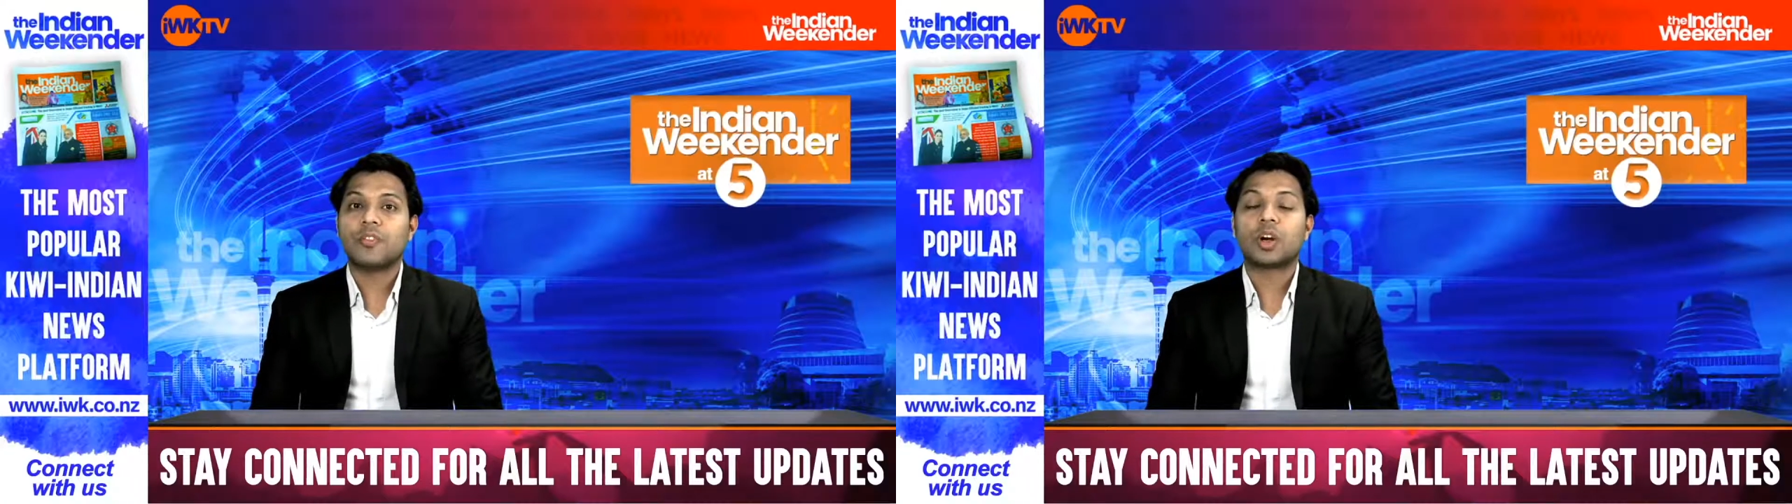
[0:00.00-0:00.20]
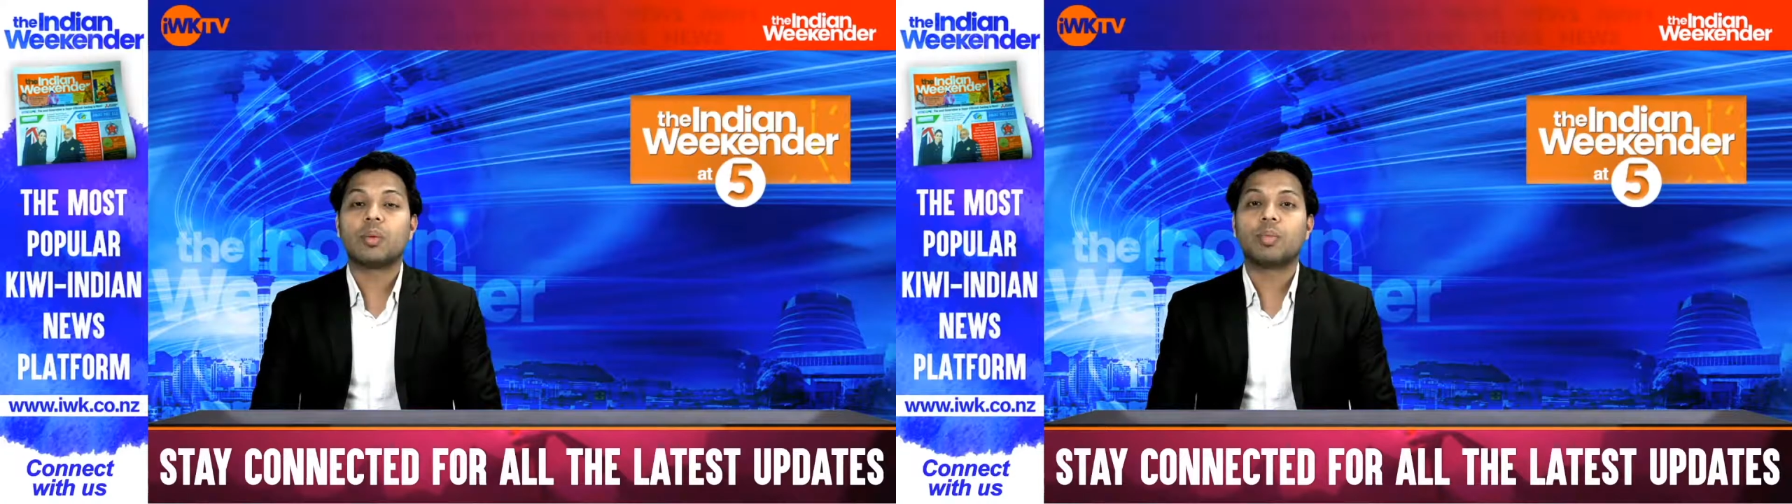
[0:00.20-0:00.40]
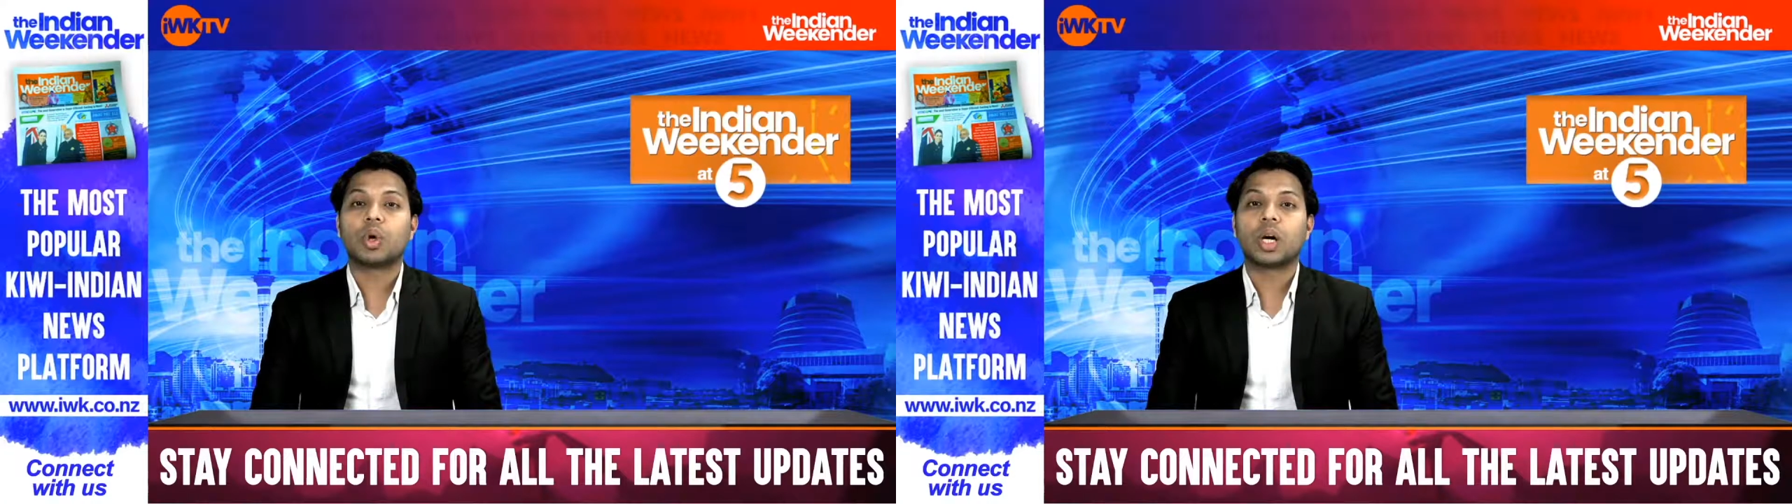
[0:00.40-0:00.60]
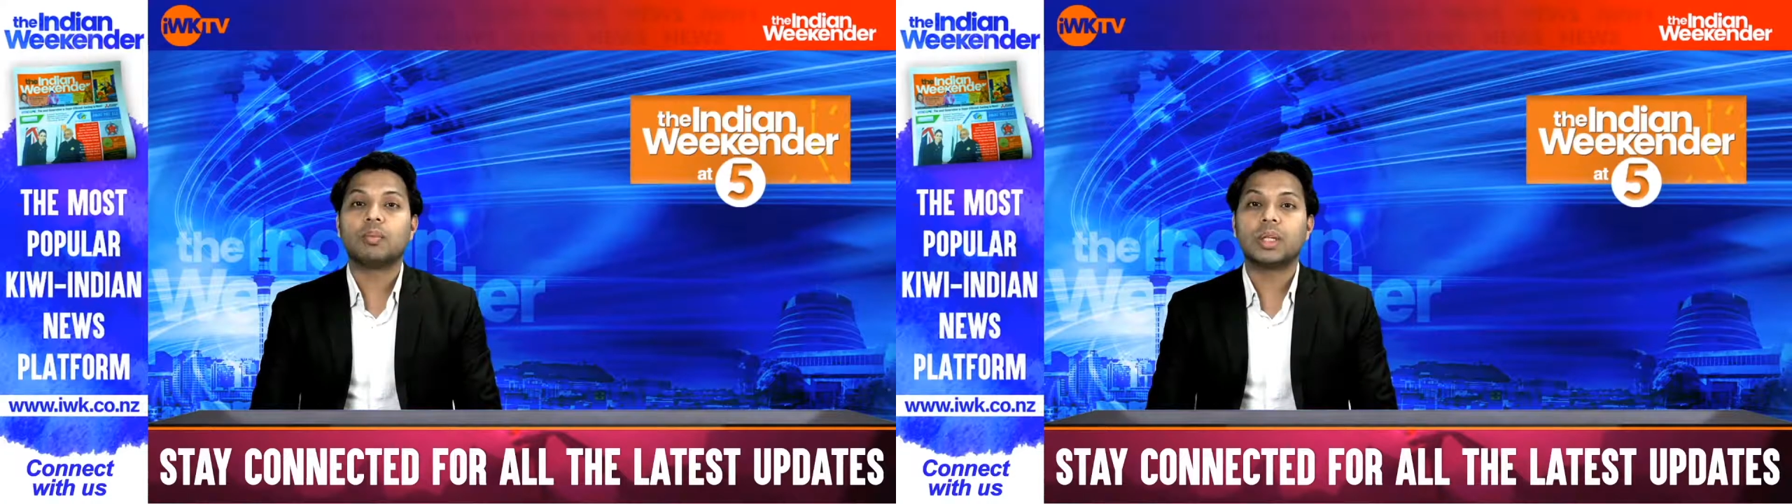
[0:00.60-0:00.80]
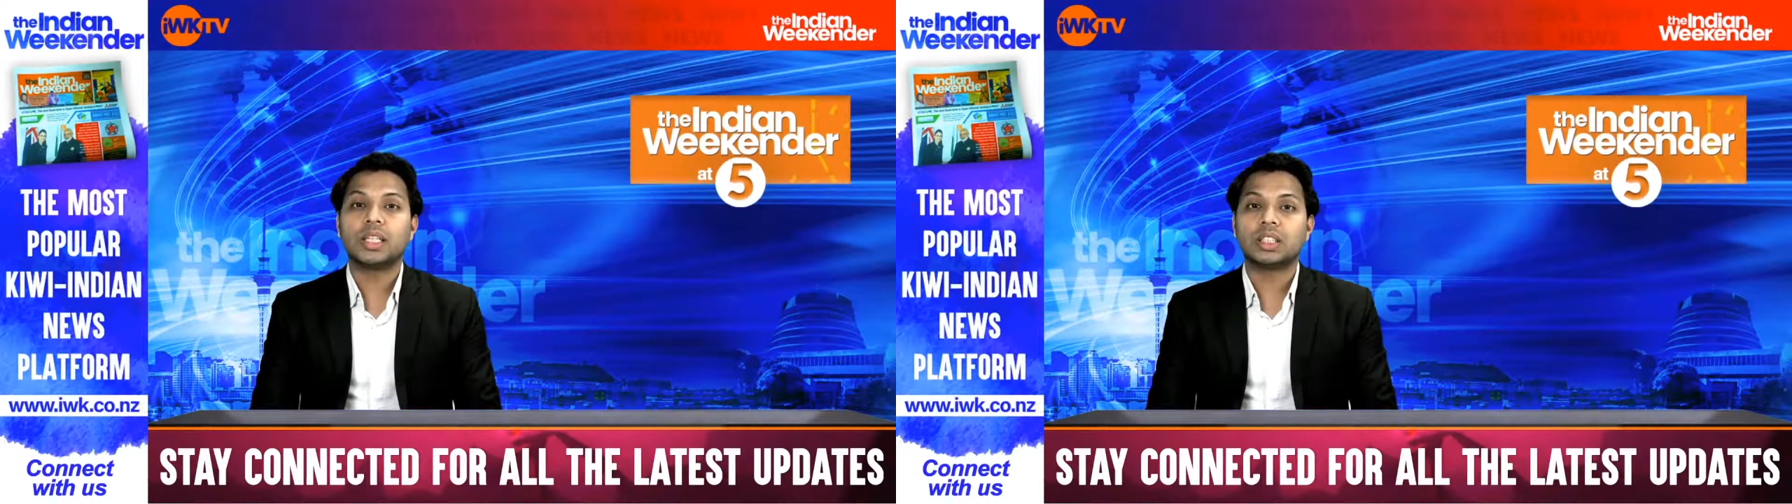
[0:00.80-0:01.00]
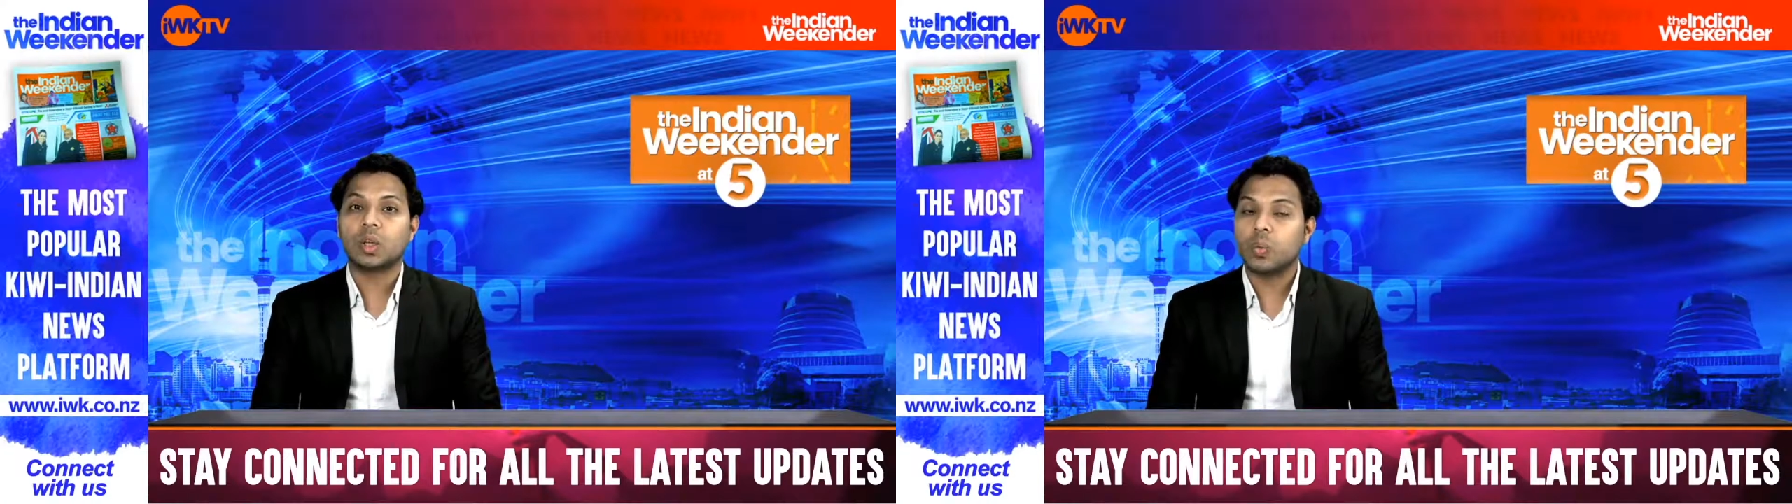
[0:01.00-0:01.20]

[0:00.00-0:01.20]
For more updates,